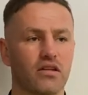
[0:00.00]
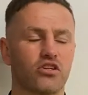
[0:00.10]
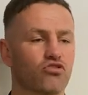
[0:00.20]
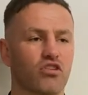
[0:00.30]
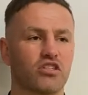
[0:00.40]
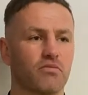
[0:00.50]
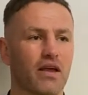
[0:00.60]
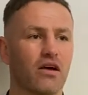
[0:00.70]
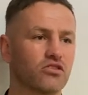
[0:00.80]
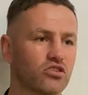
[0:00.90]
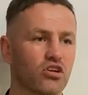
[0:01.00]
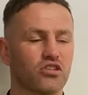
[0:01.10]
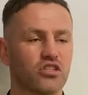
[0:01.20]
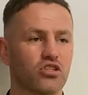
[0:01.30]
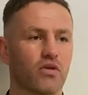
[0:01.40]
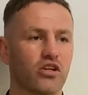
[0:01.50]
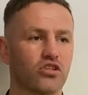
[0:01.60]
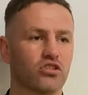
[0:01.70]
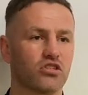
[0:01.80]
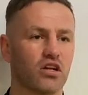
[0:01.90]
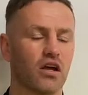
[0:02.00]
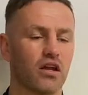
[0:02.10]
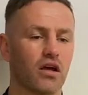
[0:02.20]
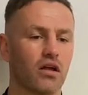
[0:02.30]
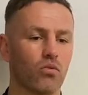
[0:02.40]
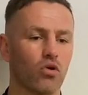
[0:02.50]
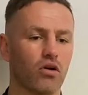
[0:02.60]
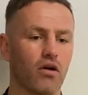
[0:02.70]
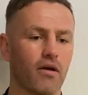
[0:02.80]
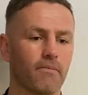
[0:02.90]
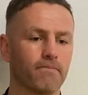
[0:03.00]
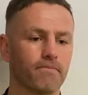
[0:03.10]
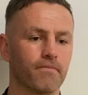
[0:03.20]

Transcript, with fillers: it's stressing me out in certain situations and I, and I want to um,